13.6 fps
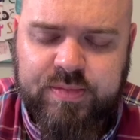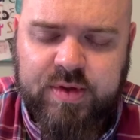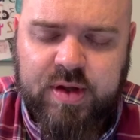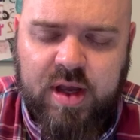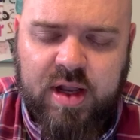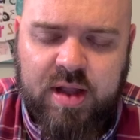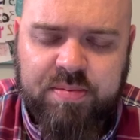
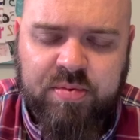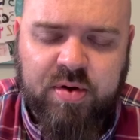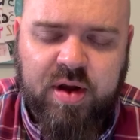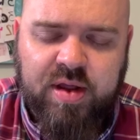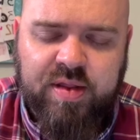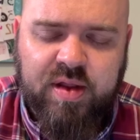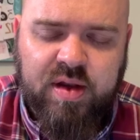God, I
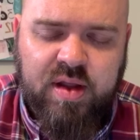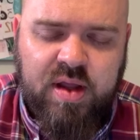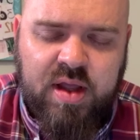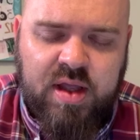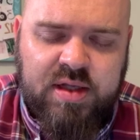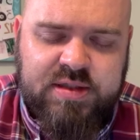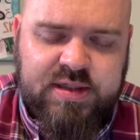pray that
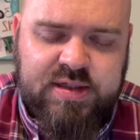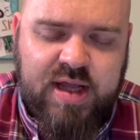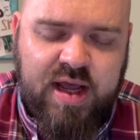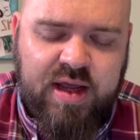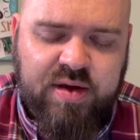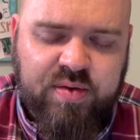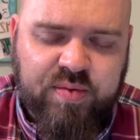
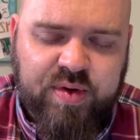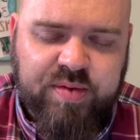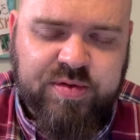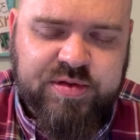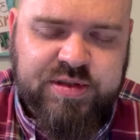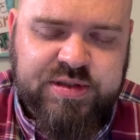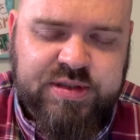today we
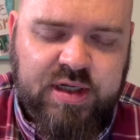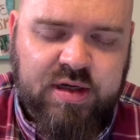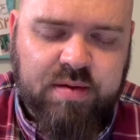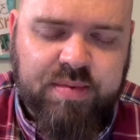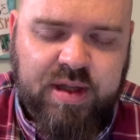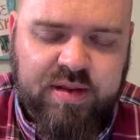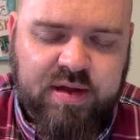will just think
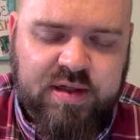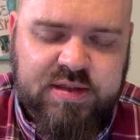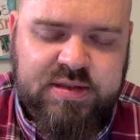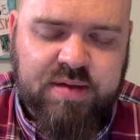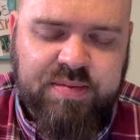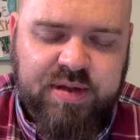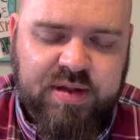about the
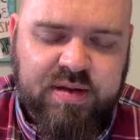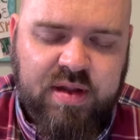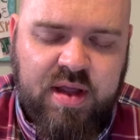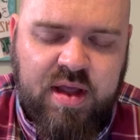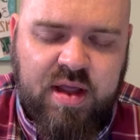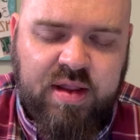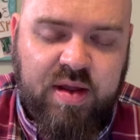contentment
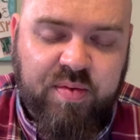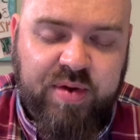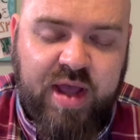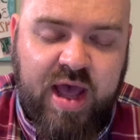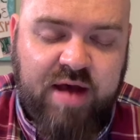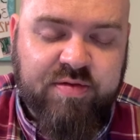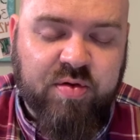that we
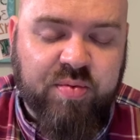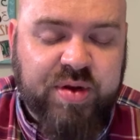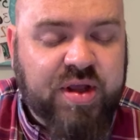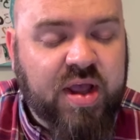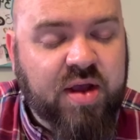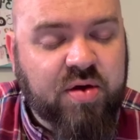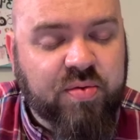have or we
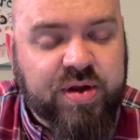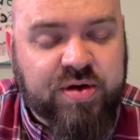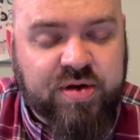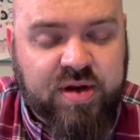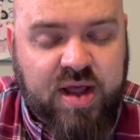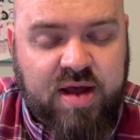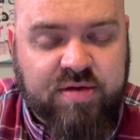
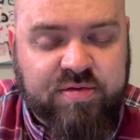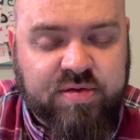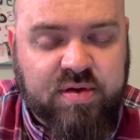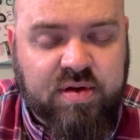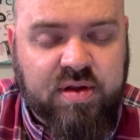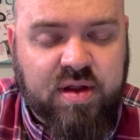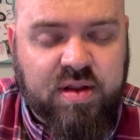could have,
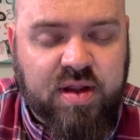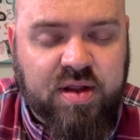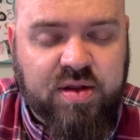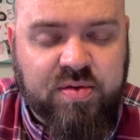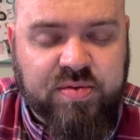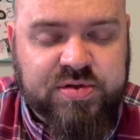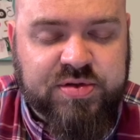and that
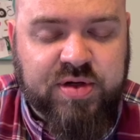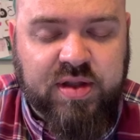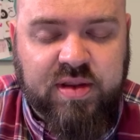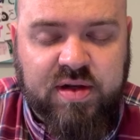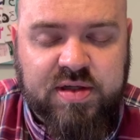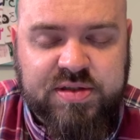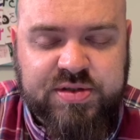you will
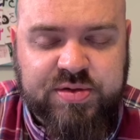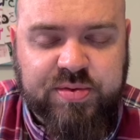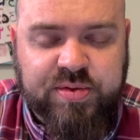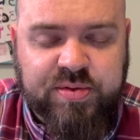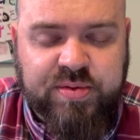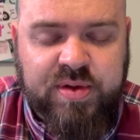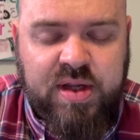strengthen us through